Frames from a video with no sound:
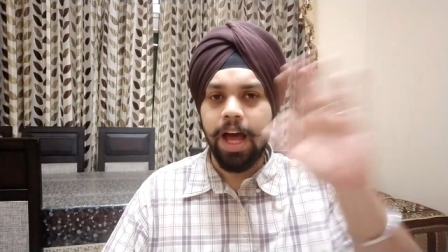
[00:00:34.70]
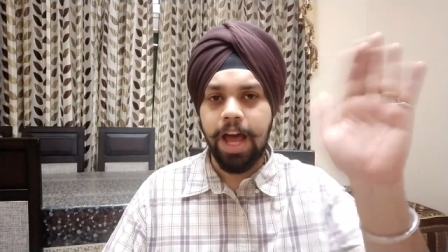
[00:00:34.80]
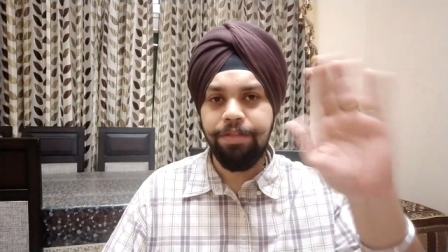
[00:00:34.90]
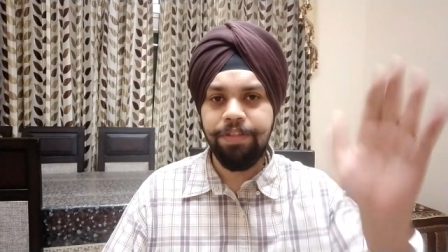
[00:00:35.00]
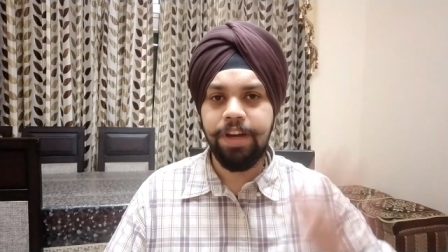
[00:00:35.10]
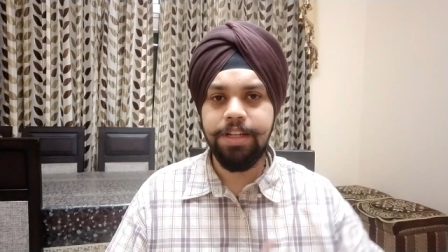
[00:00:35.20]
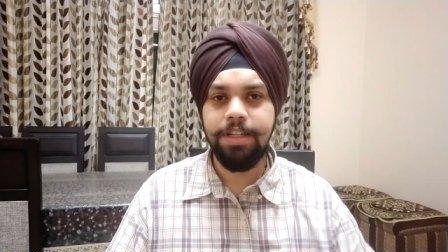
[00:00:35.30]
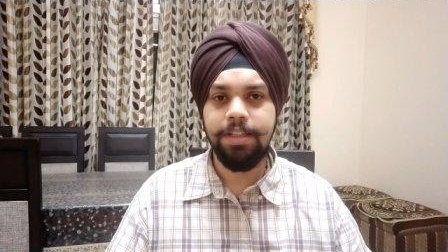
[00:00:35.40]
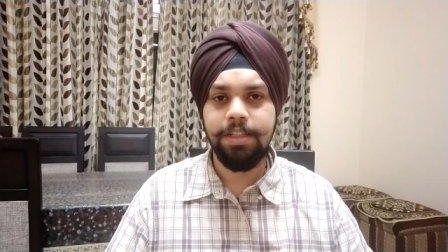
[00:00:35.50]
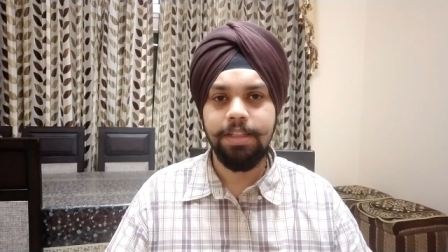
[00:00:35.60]
Hi everyone.
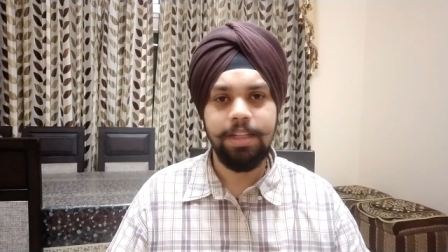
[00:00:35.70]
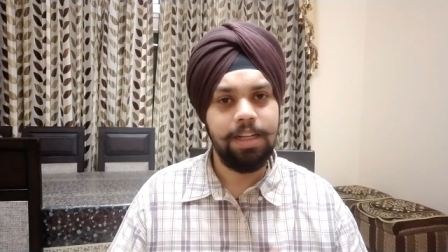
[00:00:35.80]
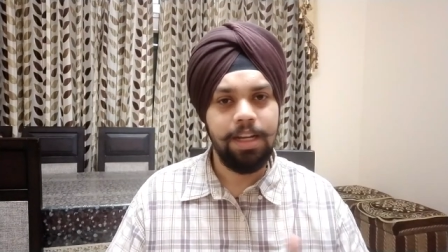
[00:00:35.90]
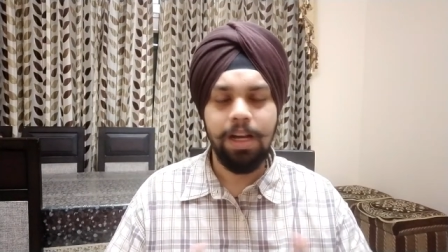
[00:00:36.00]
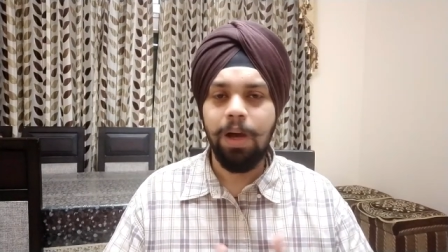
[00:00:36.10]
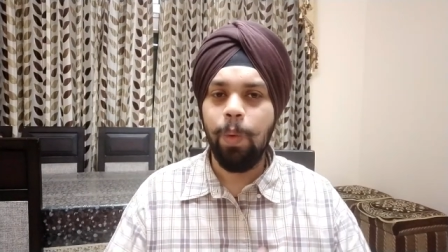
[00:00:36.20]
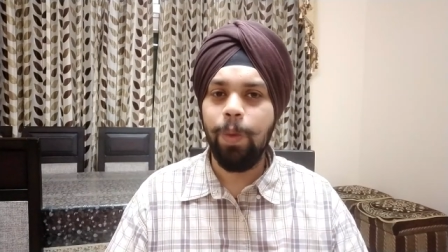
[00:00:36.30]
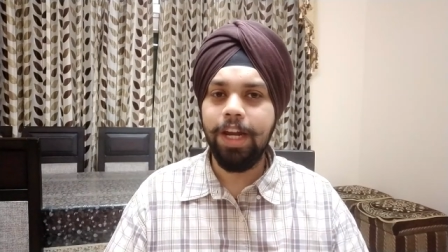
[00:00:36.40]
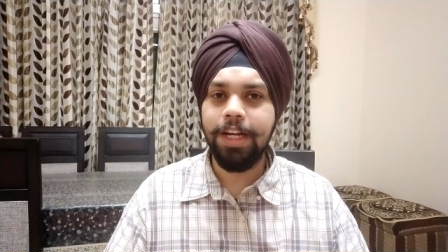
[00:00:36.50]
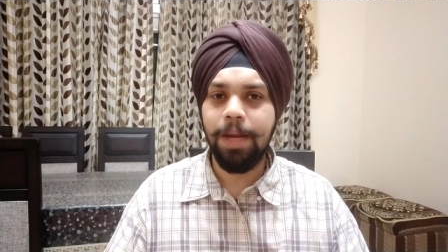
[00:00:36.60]

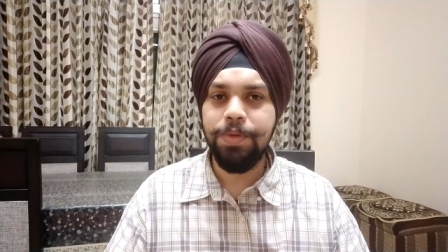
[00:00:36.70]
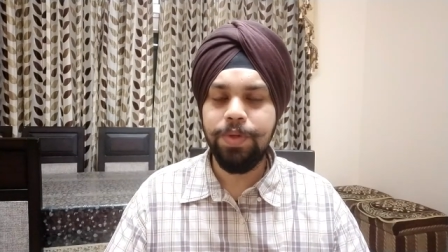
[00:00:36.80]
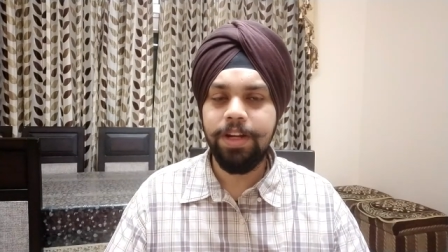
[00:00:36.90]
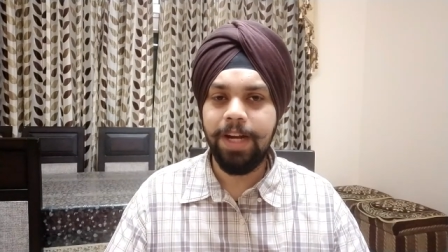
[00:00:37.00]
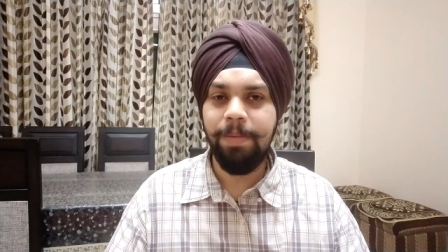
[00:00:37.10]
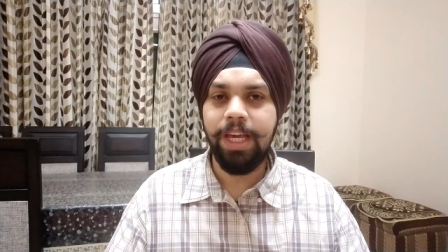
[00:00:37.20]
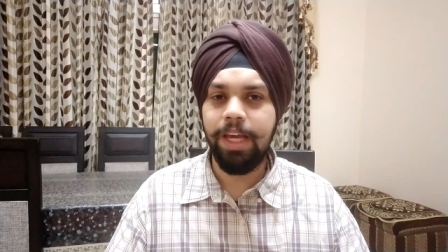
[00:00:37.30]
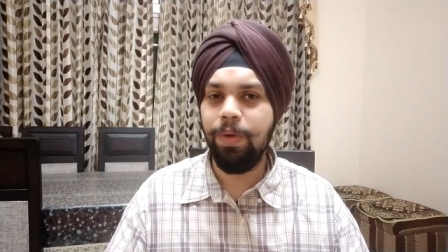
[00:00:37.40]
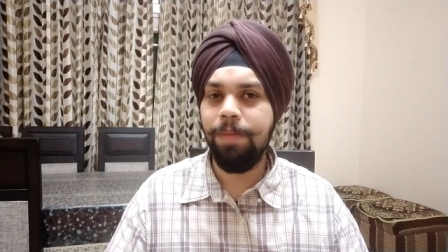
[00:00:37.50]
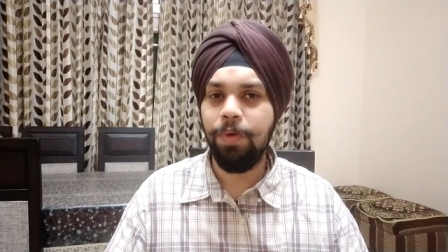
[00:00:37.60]
When it comes to the Redmi
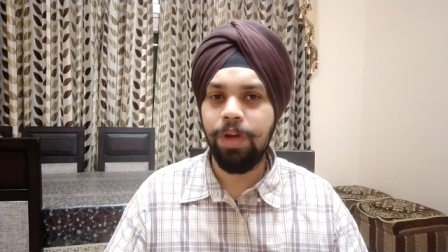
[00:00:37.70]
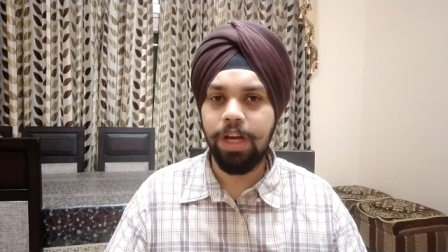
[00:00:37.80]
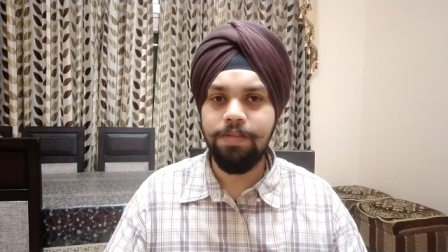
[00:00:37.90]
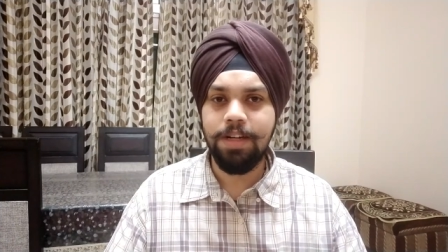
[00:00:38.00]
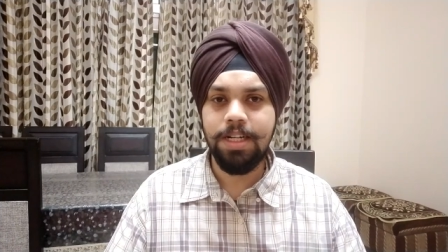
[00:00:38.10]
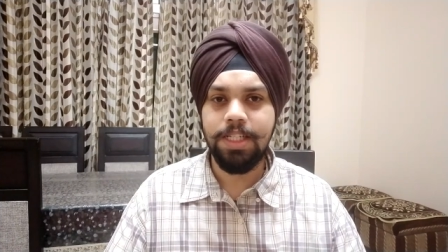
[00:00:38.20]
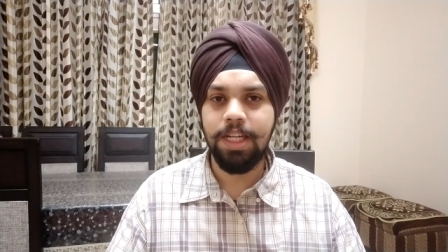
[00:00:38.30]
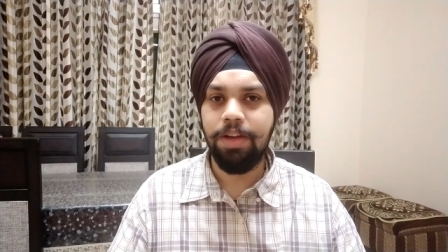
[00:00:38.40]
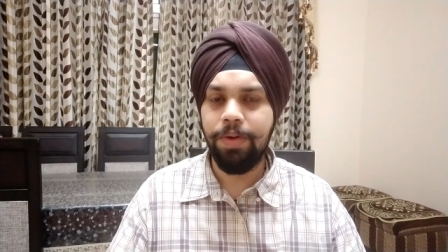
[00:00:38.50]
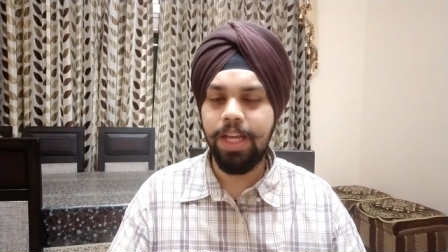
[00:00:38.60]
K twenty Pro covers,
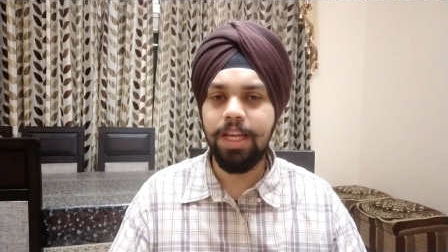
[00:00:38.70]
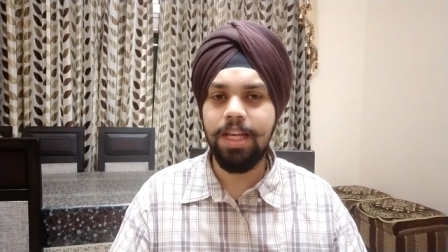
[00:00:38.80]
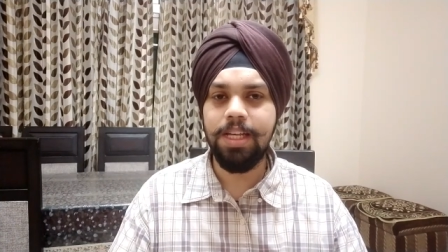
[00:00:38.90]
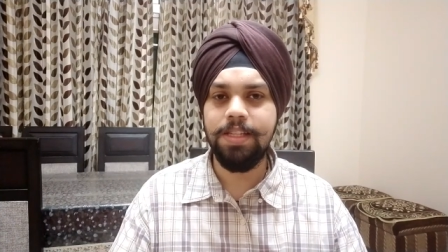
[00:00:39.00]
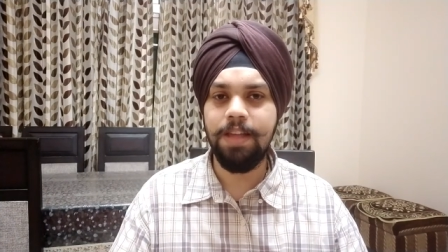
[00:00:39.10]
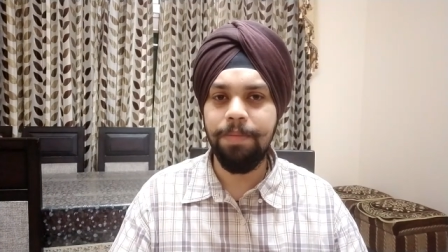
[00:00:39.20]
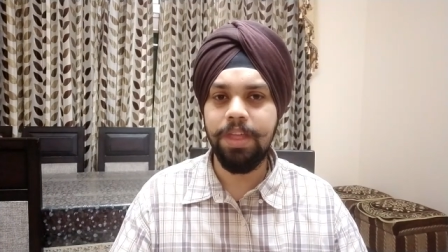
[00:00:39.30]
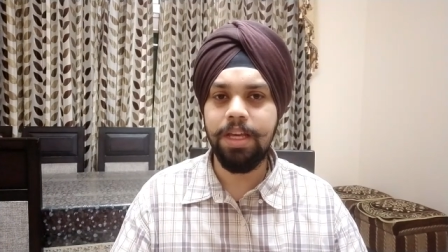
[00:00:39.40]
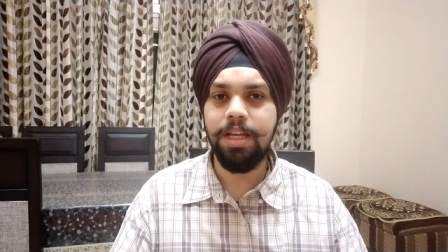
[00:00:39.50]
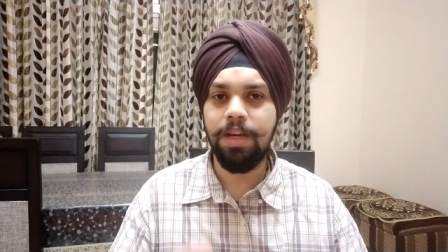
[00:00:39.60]
Ringke is
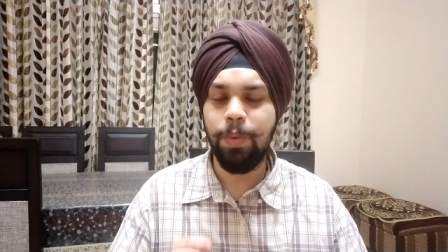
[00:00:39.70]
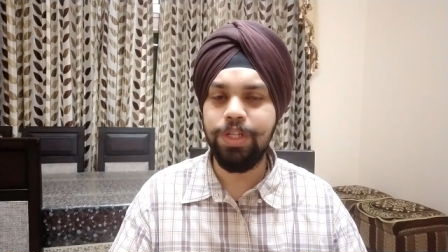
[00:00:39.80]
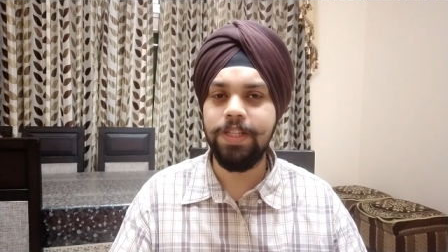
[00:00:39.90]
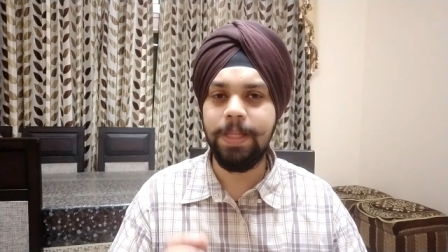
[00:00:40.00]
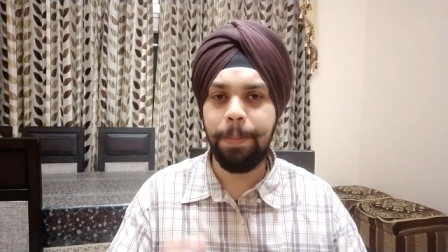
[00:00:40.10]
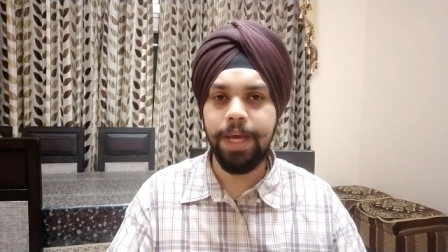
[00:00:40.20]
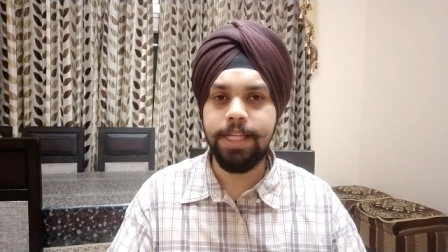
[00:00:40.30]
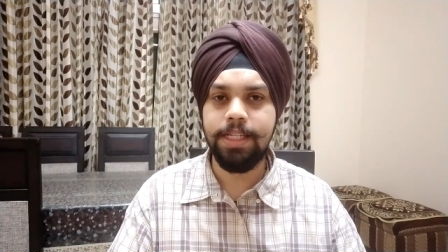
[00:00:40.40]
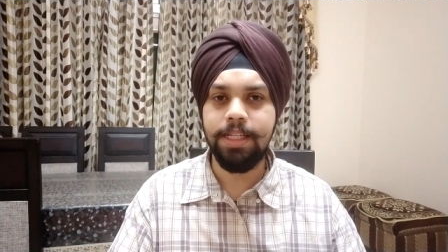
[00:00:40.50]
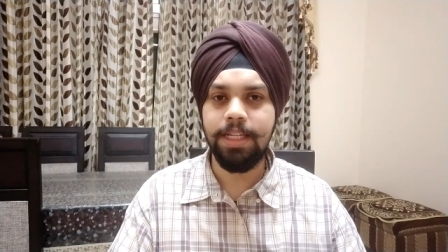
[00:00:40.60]
something which is the
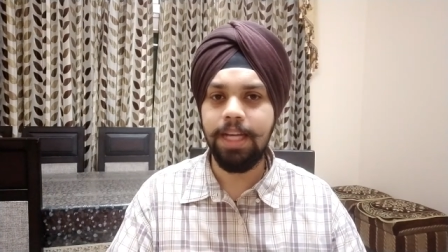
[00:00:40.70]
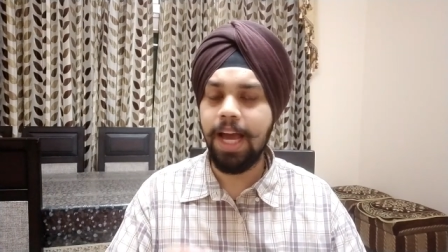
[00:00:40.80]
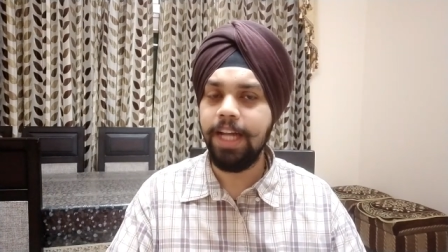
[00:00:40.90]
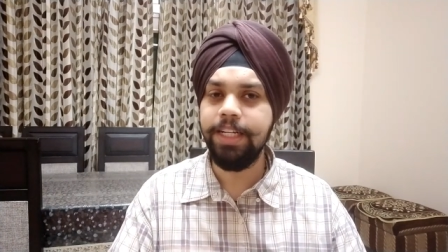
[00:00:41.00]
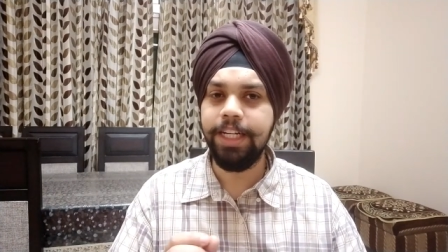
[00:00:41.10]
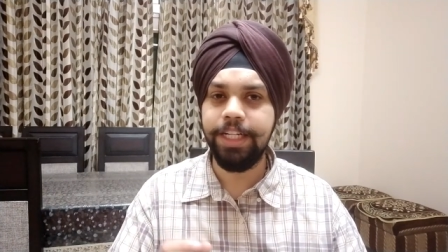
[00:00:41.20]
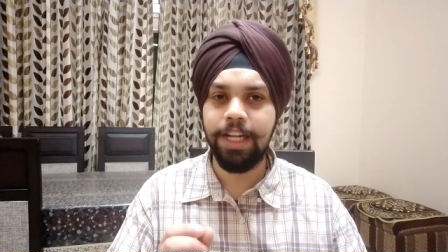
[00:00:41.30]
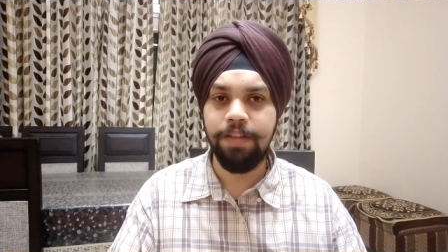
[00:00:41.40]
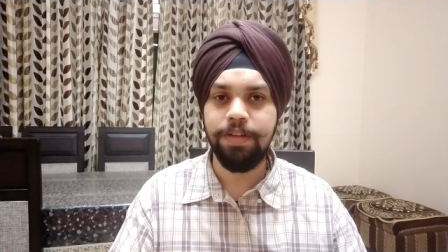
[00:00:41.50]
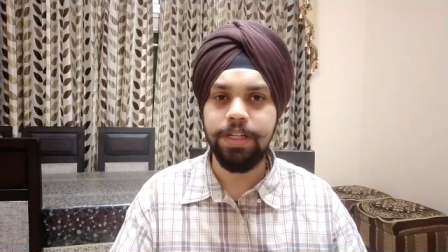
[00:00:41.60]
best and it
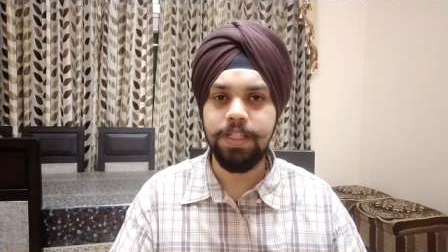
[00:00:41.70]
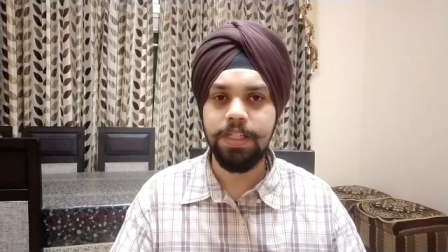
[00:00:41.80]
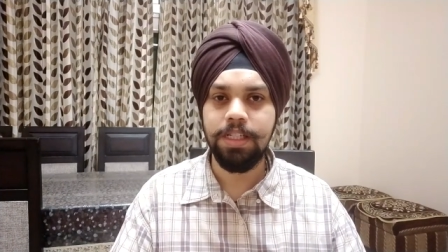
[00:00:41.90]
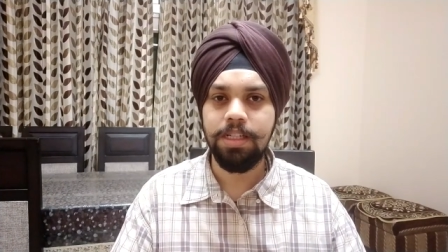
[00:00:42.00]
delivers.